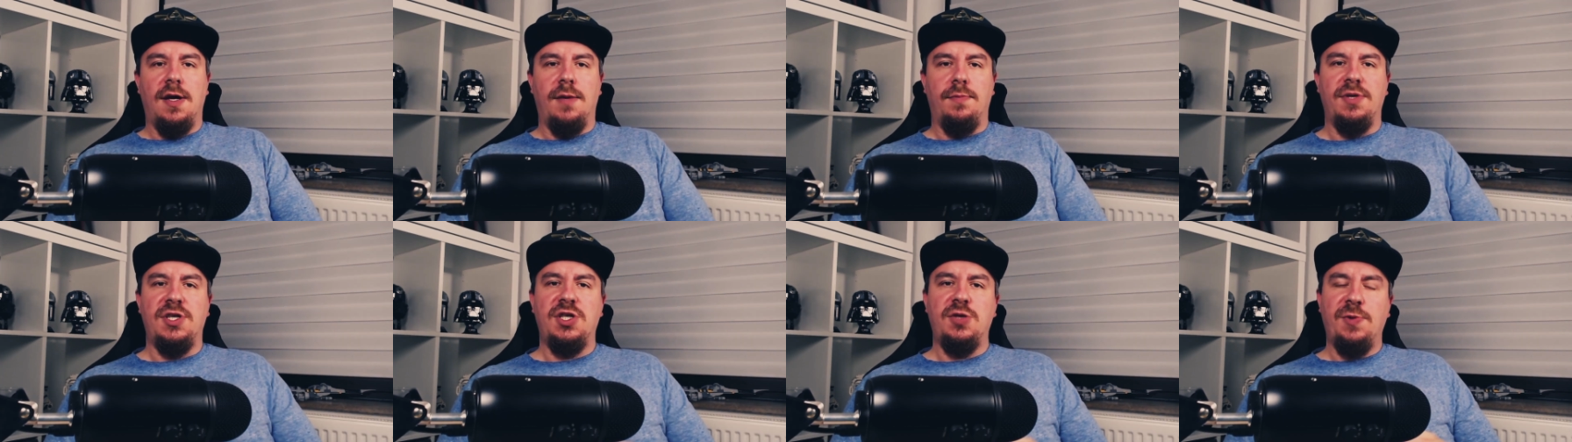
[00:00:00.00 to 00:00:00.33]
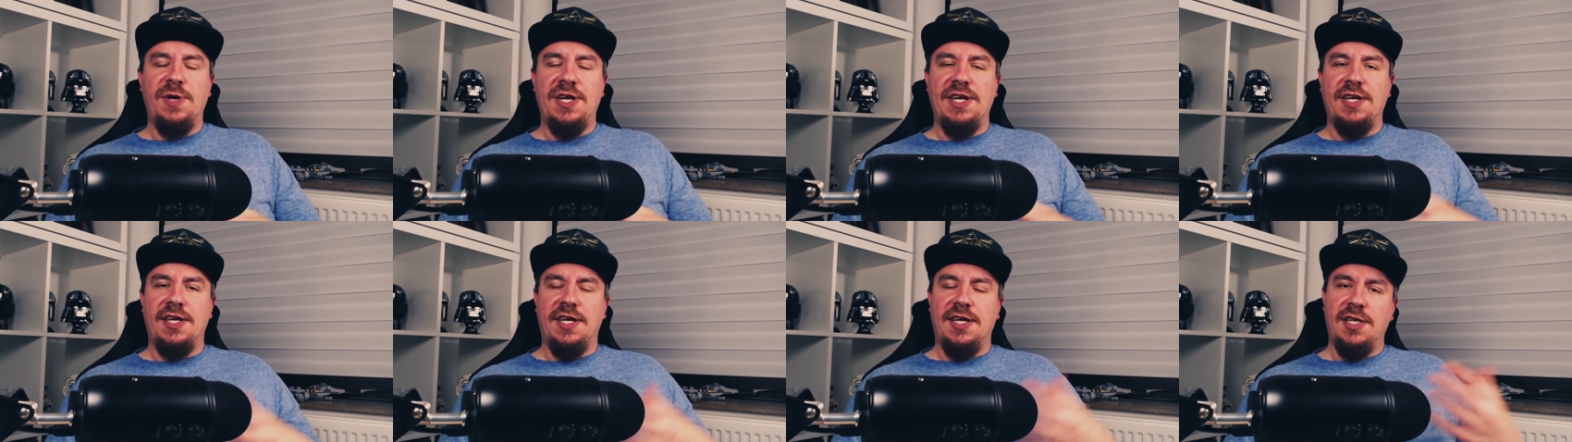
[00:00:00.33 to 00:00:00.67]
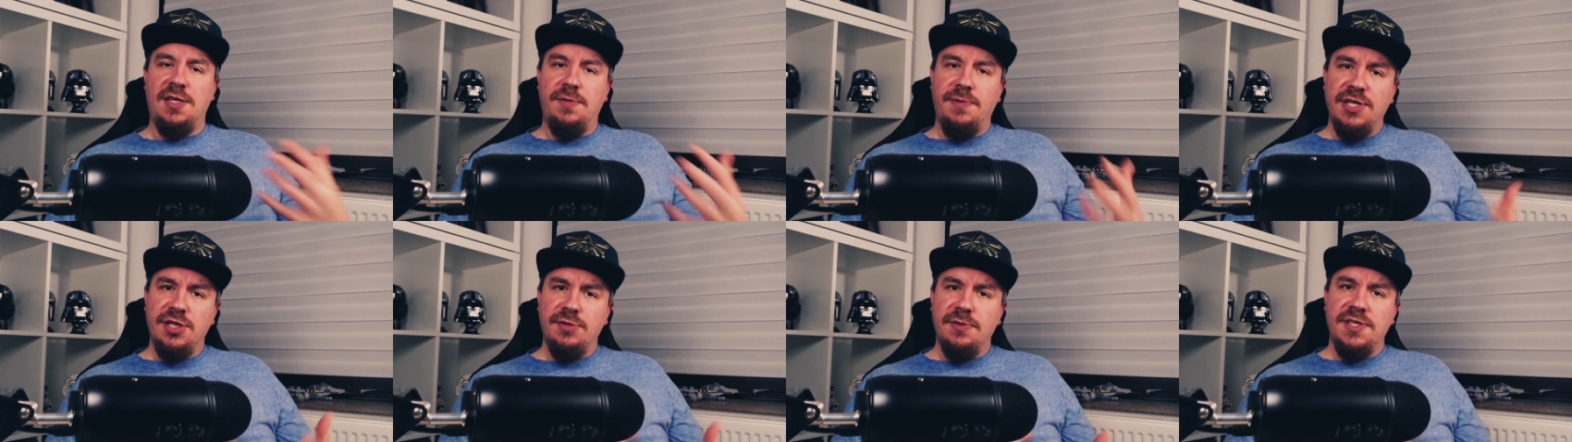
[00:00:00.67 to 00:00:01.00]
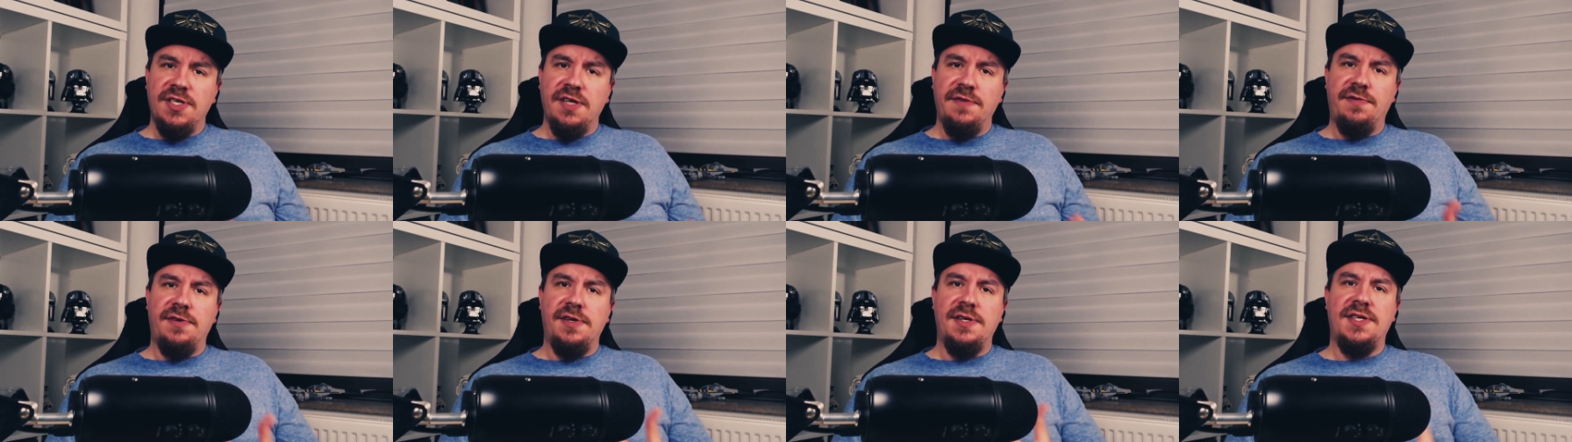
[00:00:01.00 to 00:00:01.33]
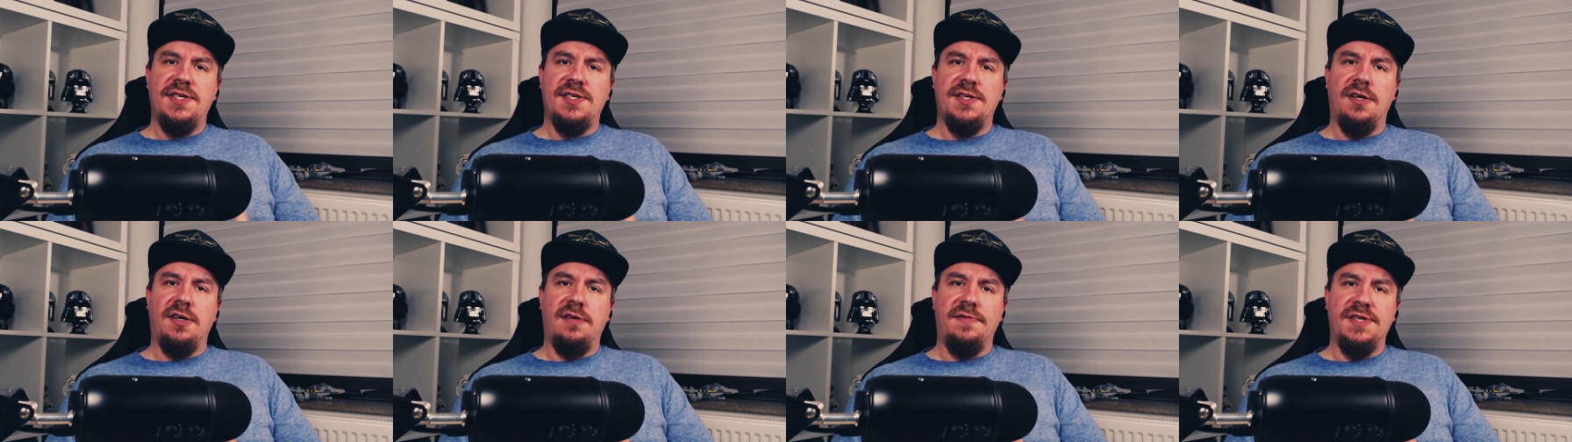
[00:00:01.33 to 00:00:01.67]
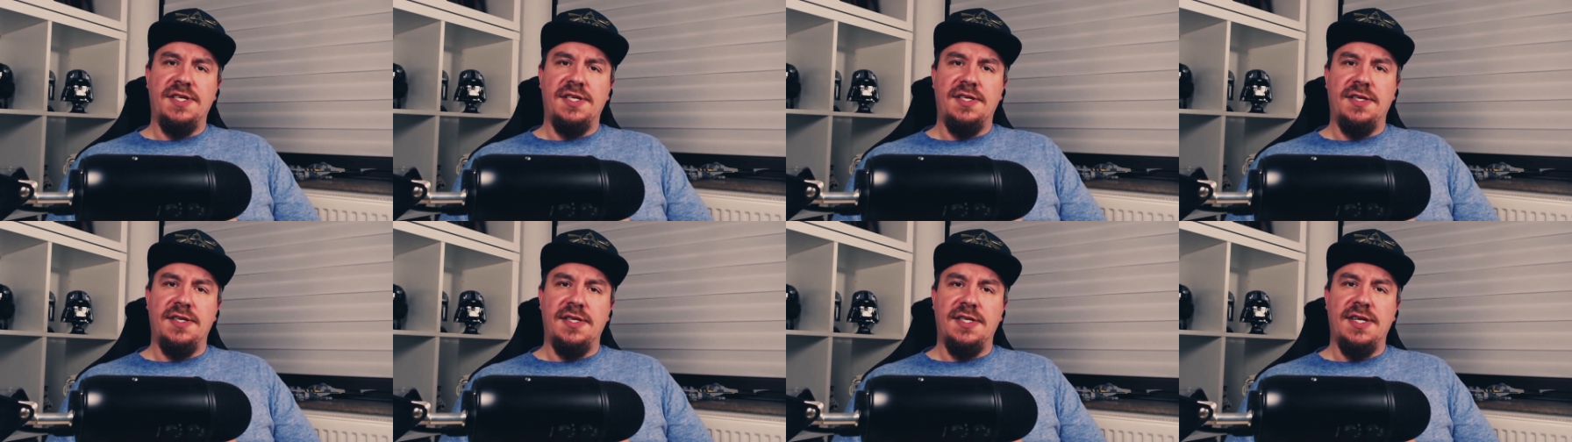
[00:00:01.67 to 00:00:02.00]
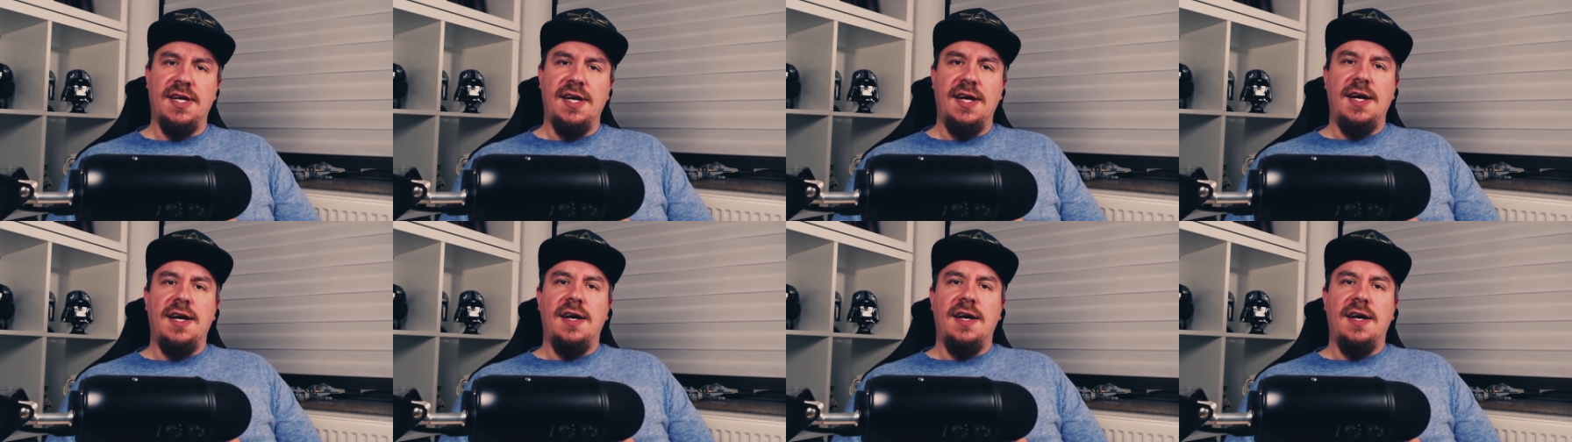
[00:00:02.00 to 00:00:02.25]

Between individual different services,